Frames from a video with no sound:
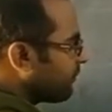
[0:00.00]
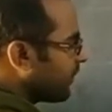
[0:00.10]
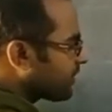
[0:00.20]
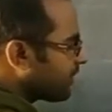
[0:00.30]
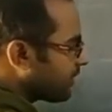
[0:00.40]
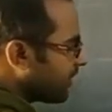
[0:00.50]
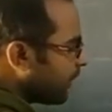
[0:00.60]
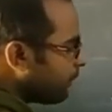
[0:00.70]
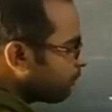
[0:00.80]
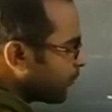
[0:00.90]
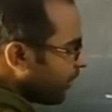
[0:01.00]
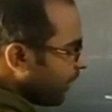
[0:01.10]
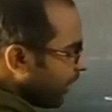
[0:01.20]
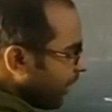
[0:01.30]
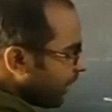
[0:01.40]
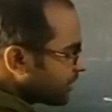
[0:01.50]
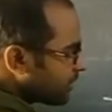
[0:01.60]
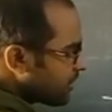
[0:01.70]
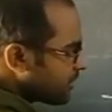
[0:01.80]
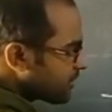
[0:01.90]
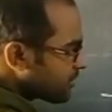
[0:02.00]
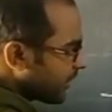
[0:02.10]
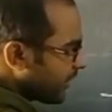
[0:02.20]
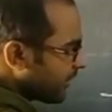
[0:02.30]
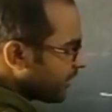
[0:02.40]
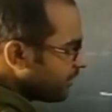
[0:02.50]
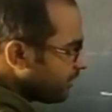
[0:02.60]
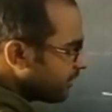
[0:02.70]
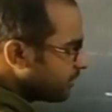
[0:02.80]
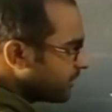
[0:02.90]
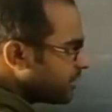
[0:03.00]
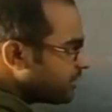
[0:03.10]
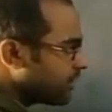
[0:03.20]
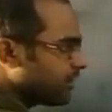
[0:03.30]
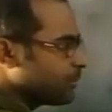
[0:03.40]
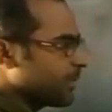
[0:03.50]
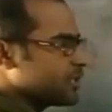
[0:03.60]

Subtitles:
Reflected ray has striken this